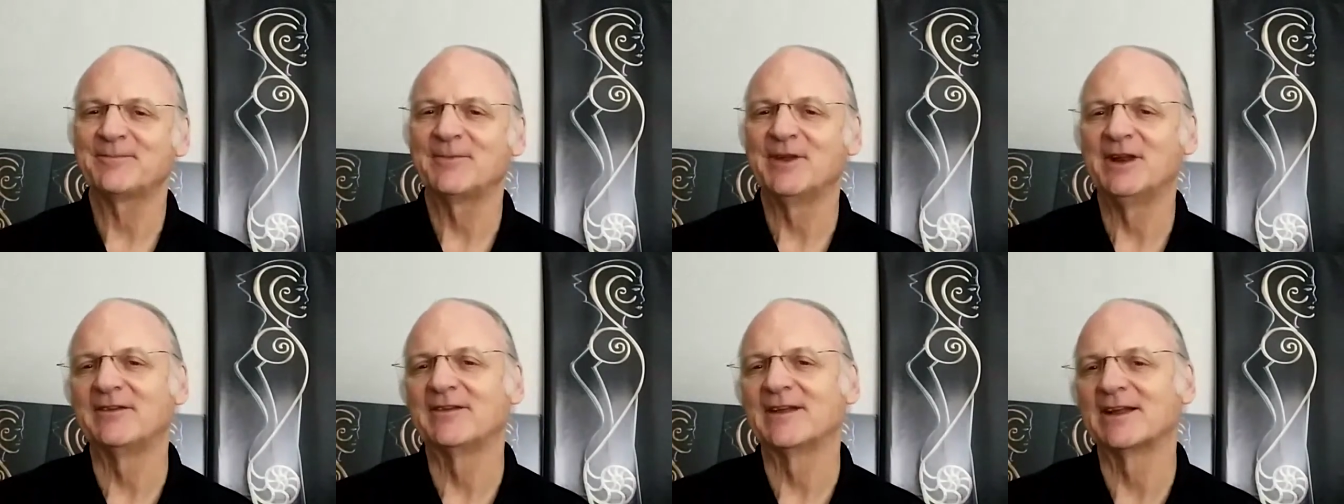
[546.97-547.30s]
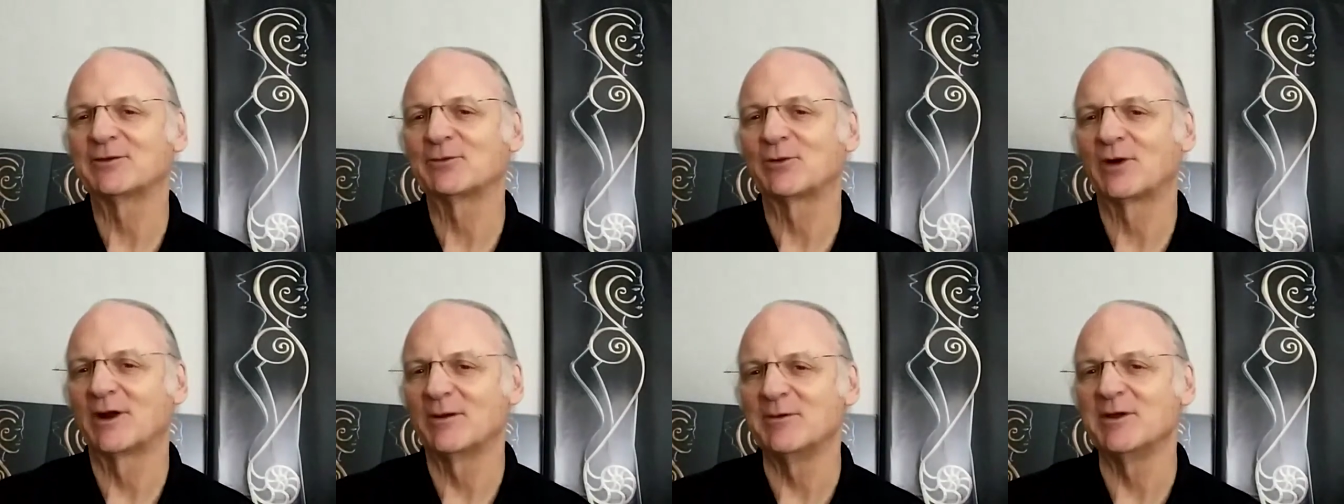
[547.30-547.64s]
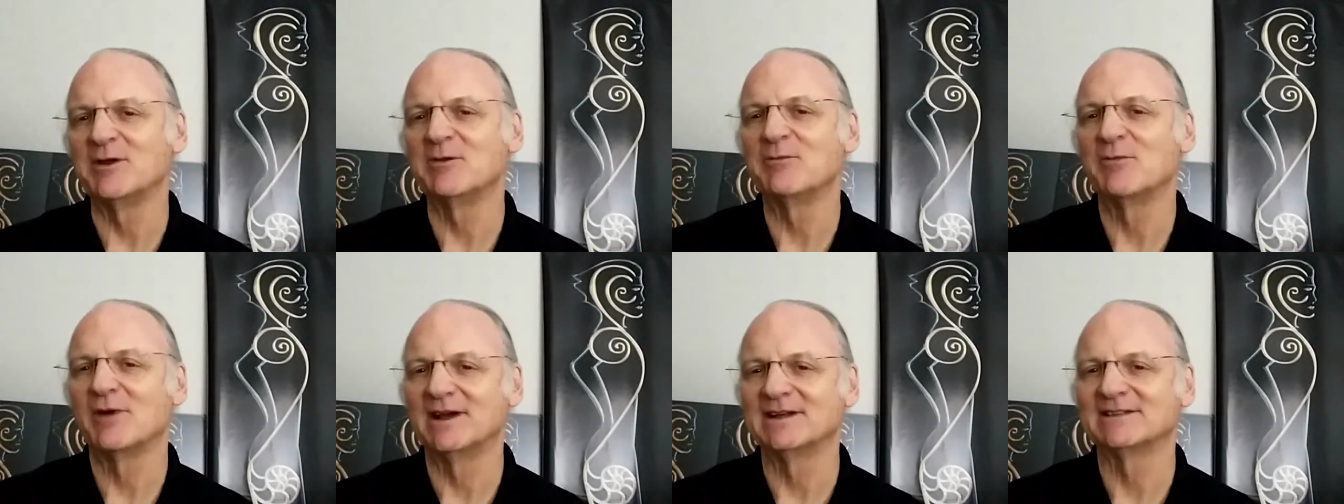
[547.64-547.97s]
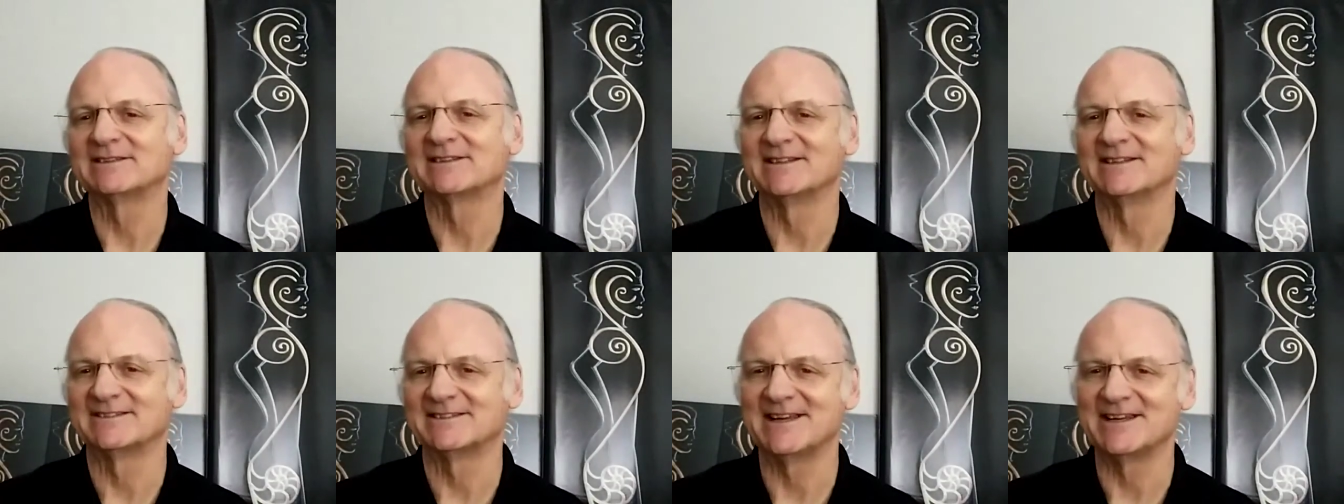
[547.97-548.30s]
Meaning that's what I mean by
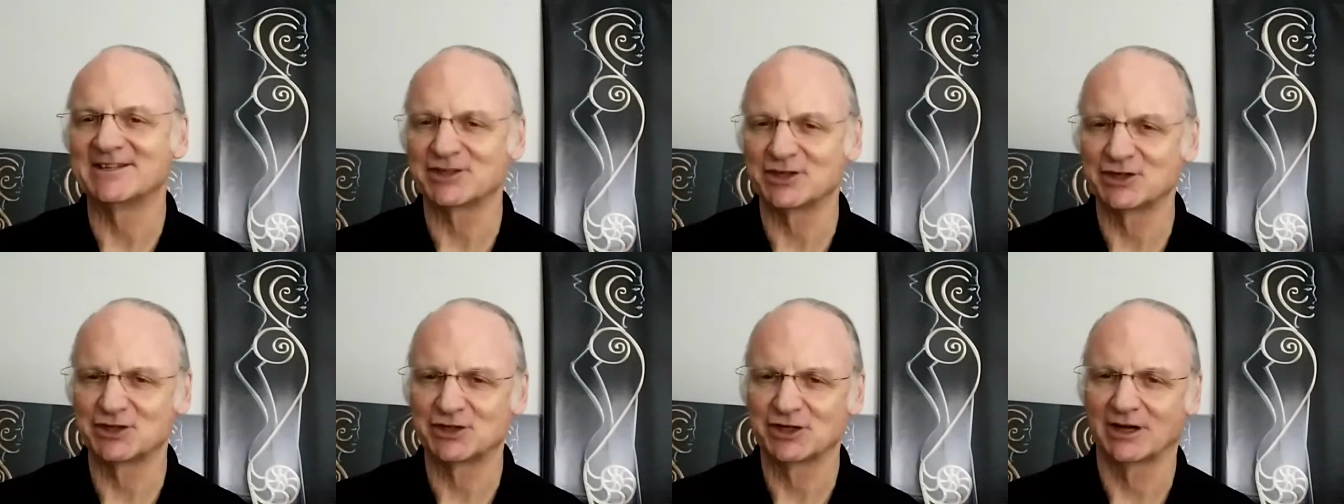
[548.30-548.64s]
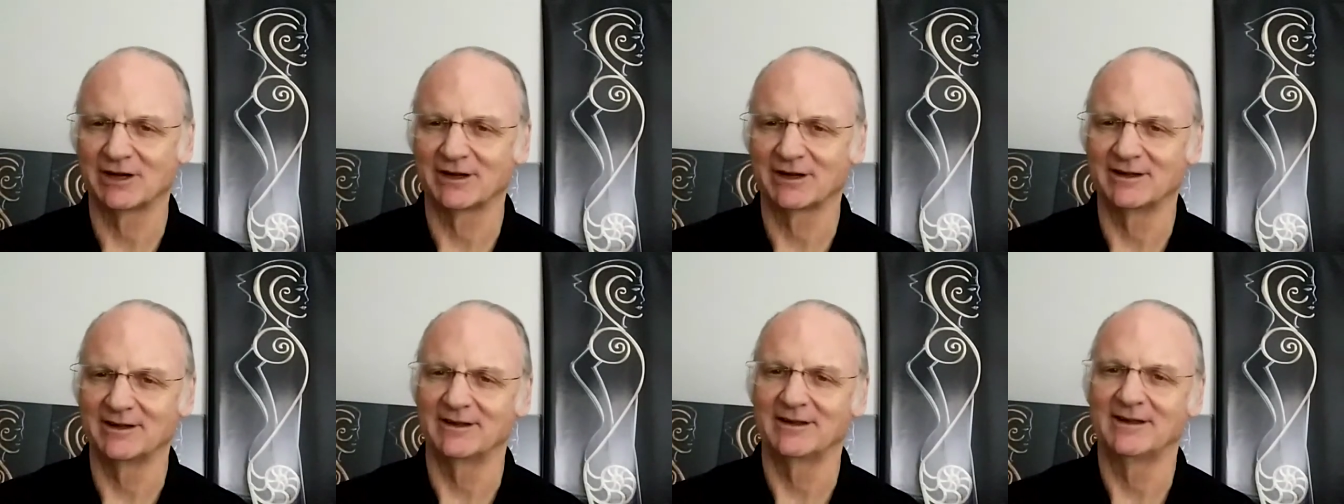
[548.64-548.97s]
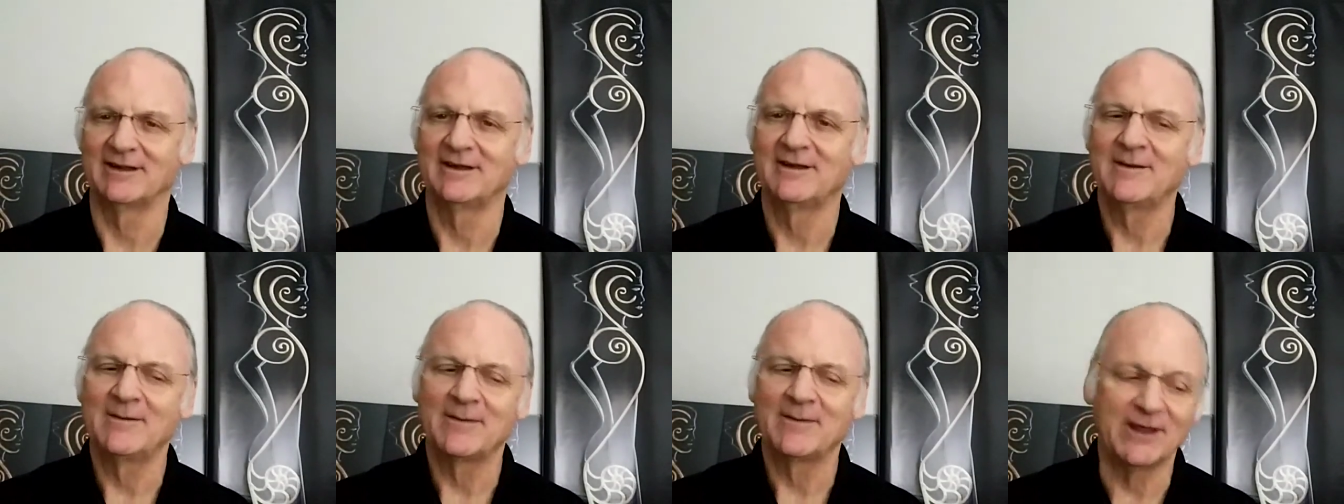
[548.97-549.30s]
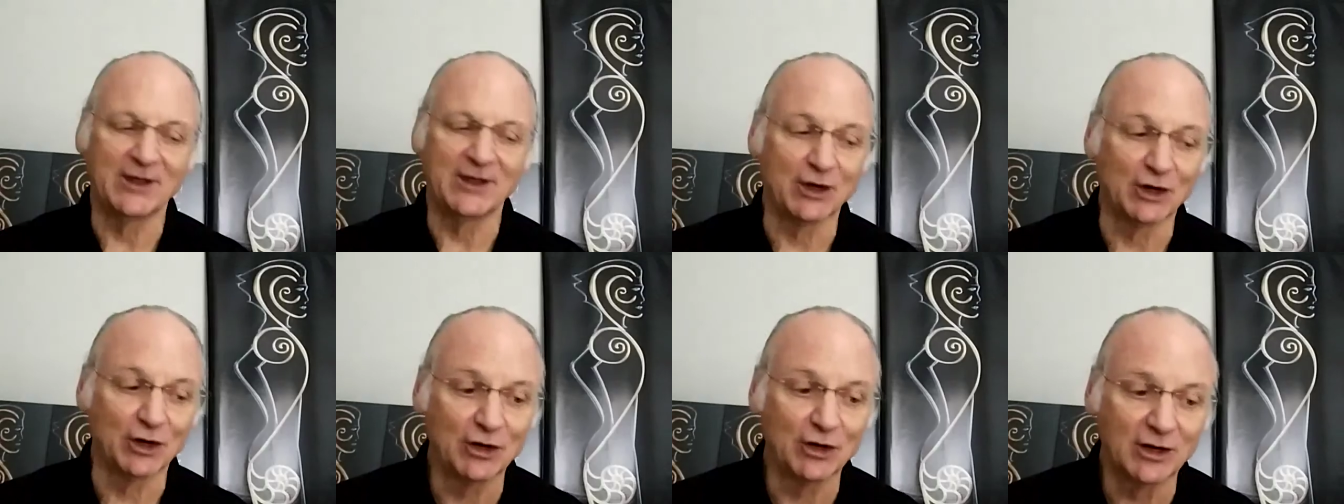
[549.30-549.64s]
sensation junkie.
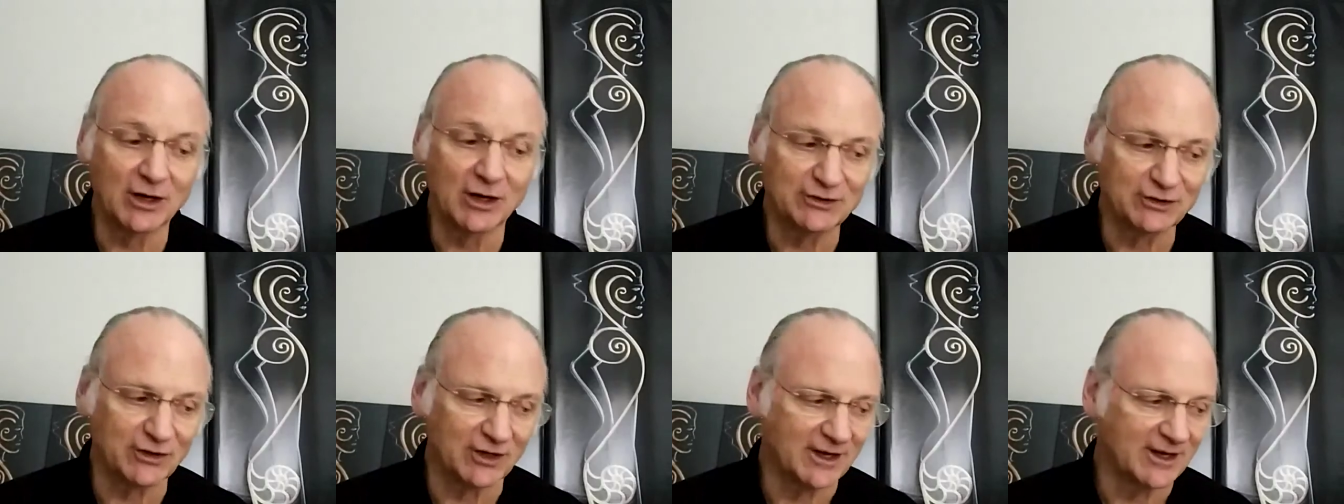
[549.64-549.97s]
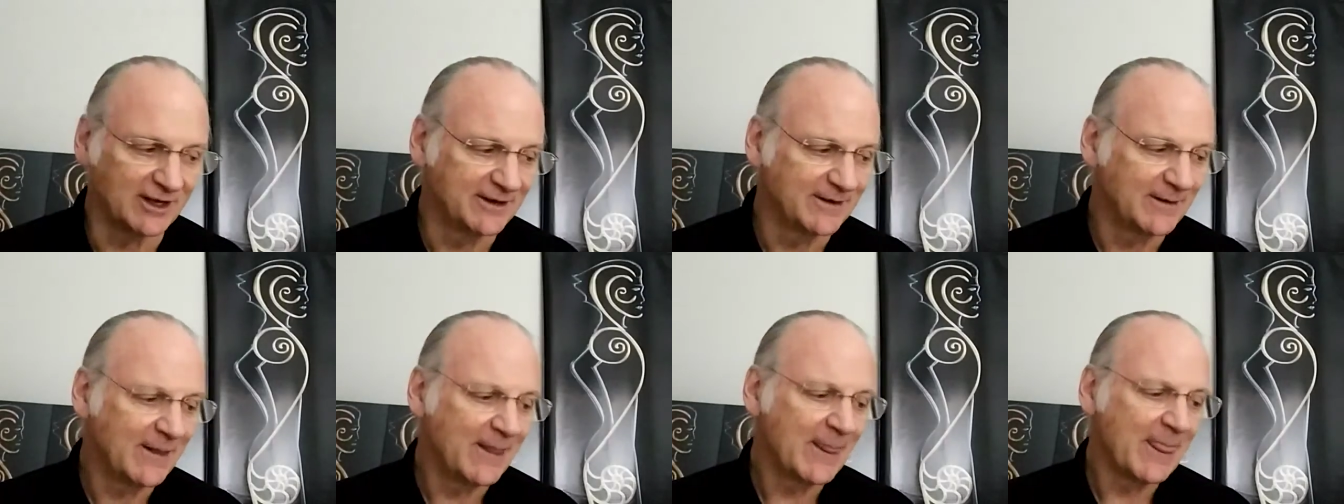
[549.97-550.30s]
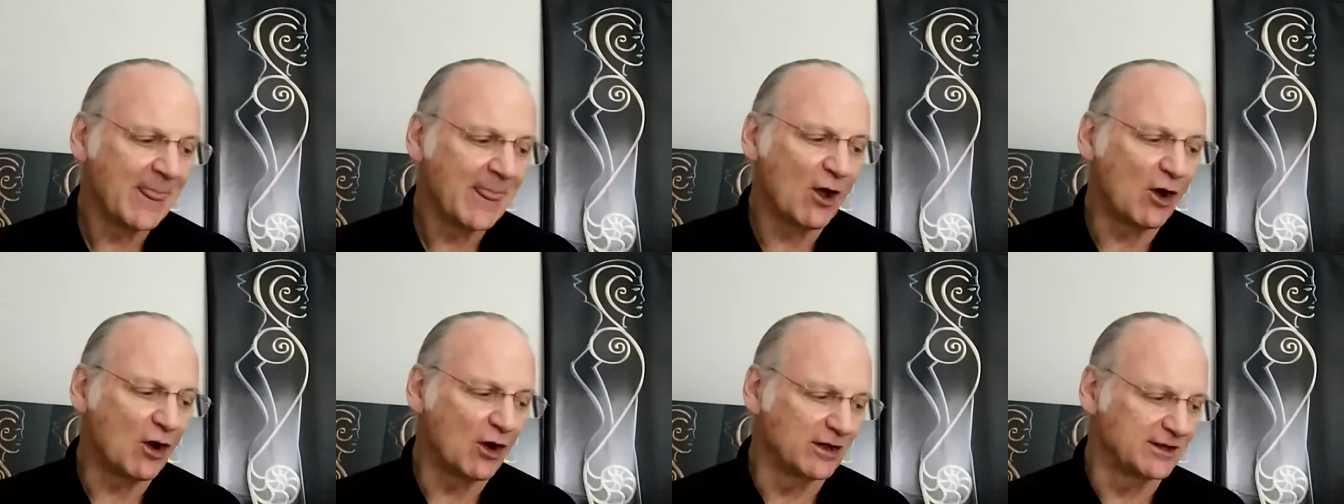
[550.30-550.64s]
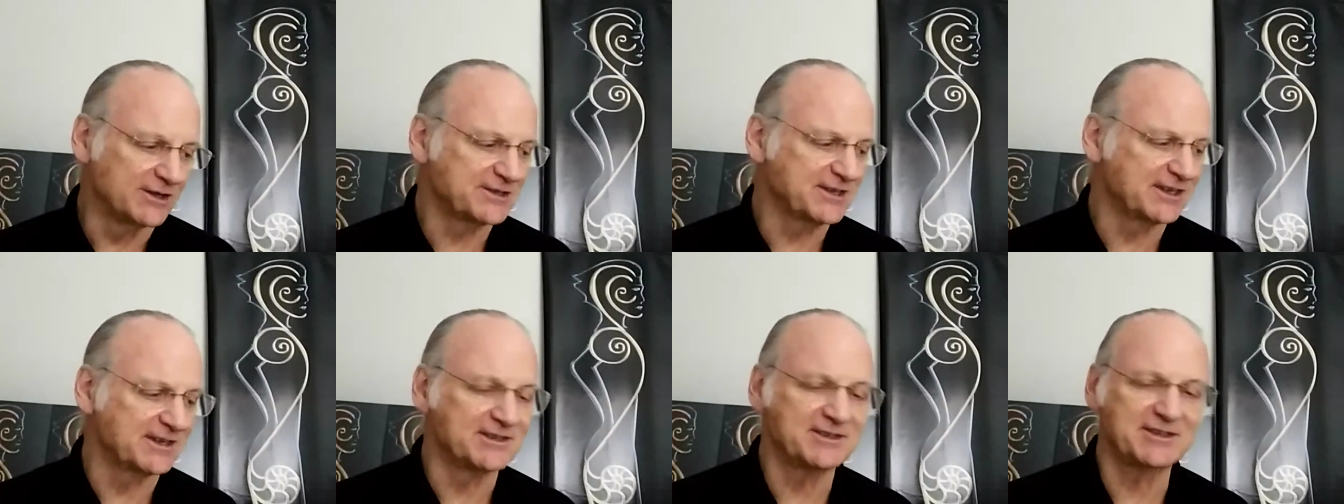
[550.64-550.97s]
That you're hooked on
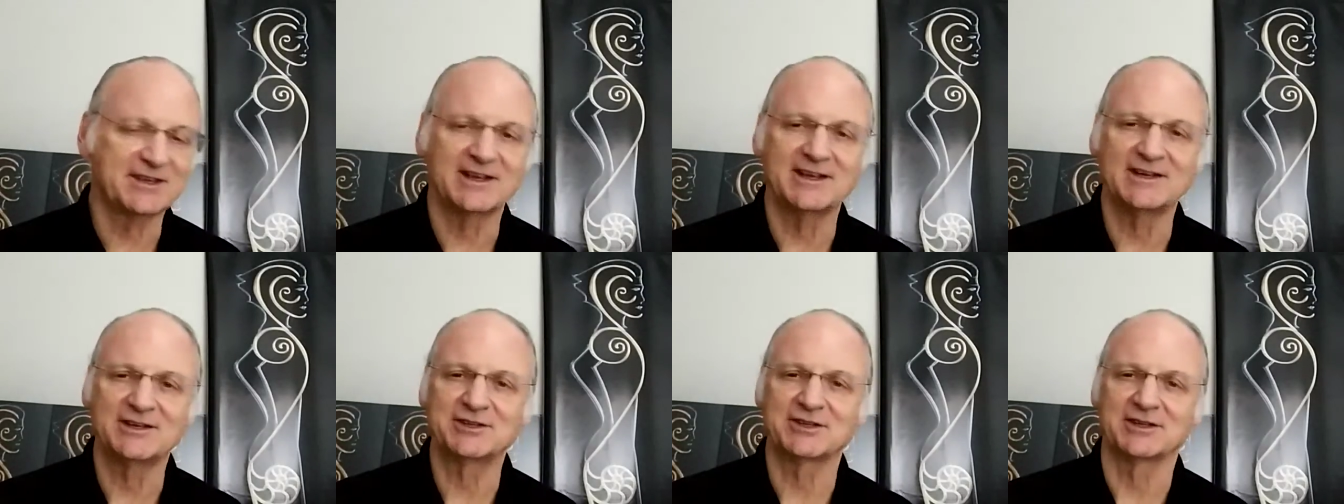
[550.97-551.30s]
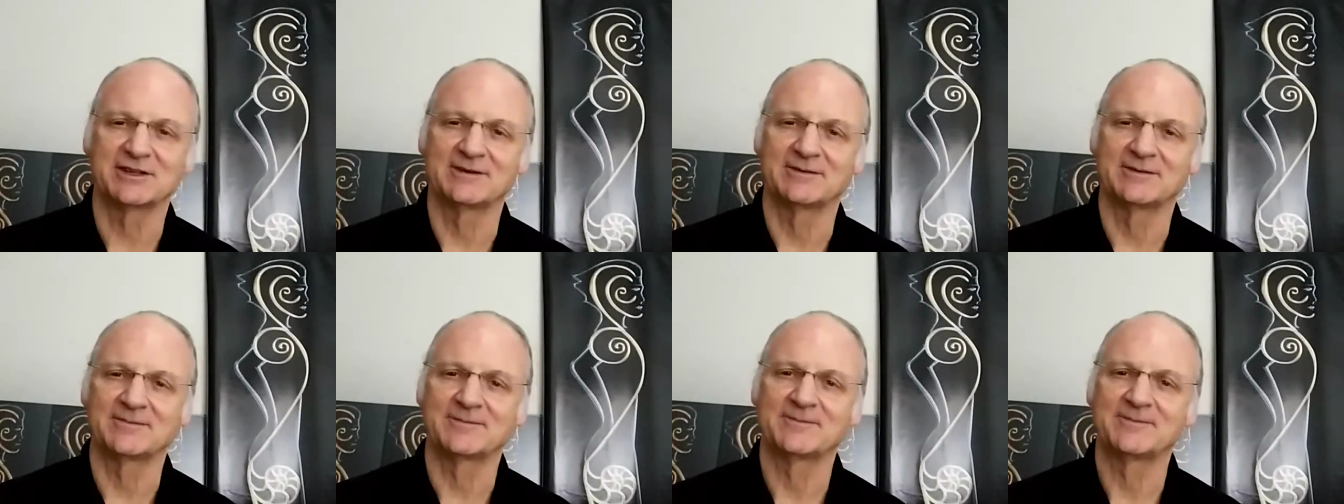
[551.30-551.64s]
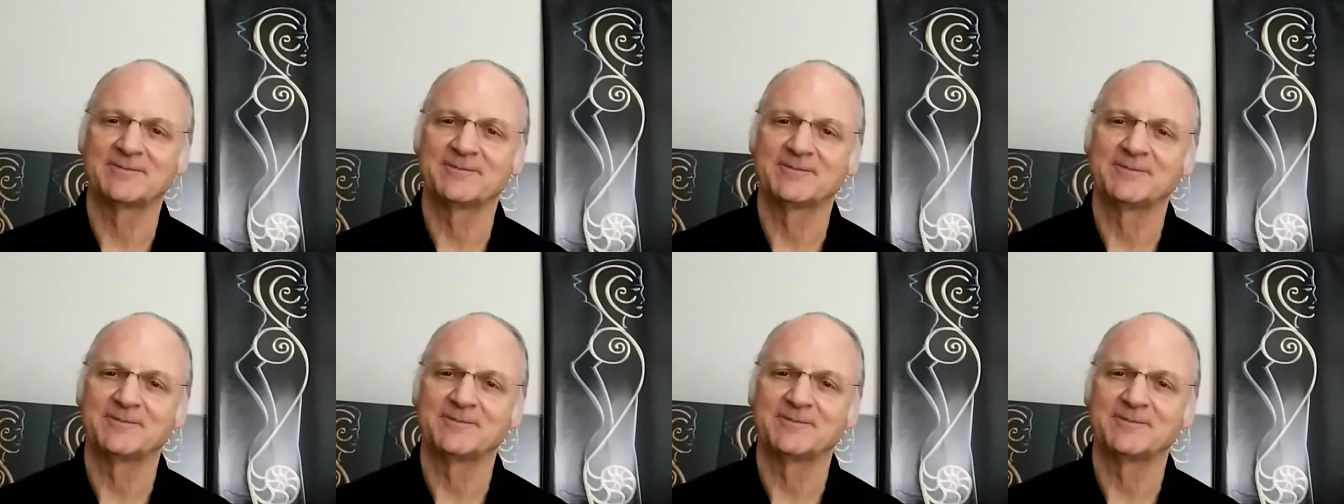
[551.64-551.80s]
sensation.